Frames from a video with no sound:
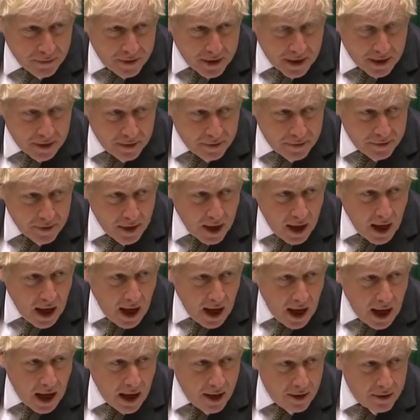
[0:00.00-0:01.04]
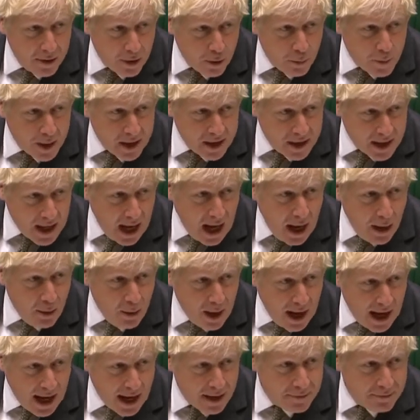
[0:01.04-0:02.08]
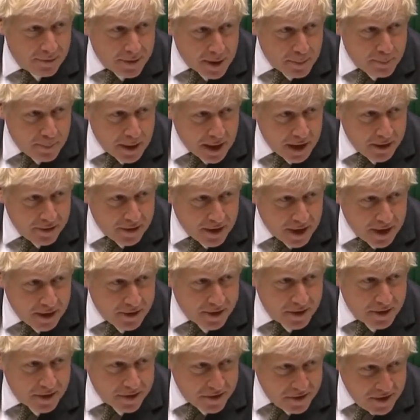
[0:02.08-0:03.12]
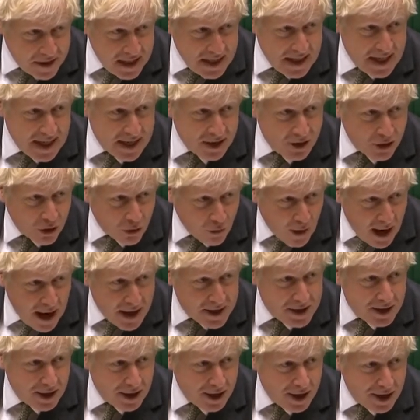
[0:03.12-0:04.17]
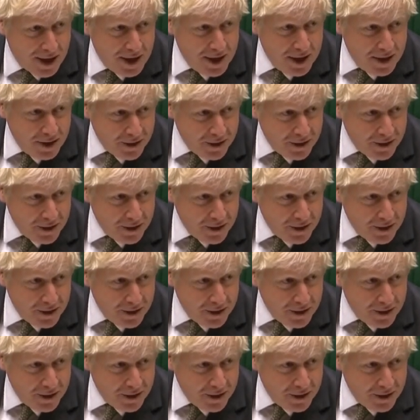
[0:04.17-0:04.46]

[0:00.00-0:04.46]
is that we now have the ability to see in granular